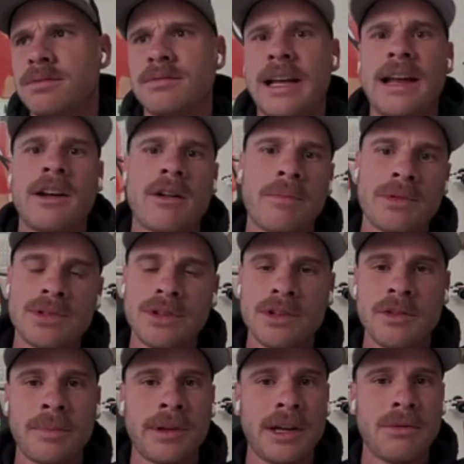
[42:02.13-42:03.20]
had an
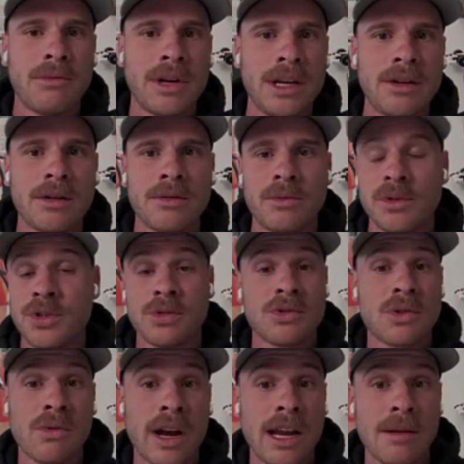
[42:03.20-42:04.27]
opportunity to play Rio, which
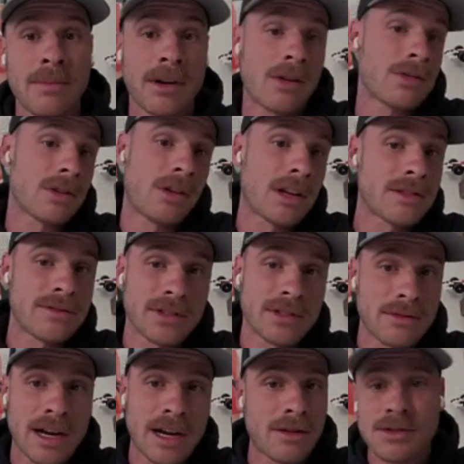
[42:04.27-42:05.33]
was great, but also lost
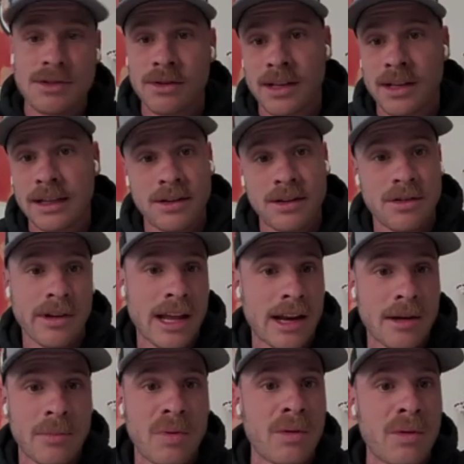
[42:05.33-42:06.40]
first round. So like you don't get
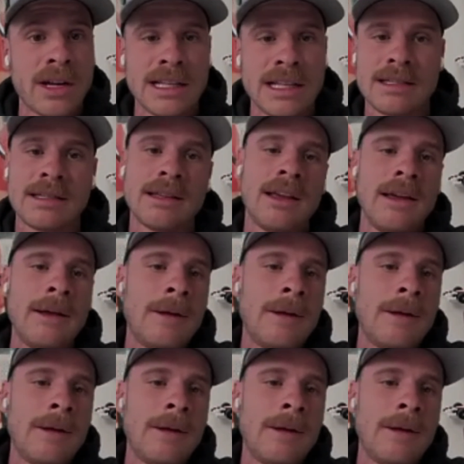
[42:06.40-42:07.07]
any points.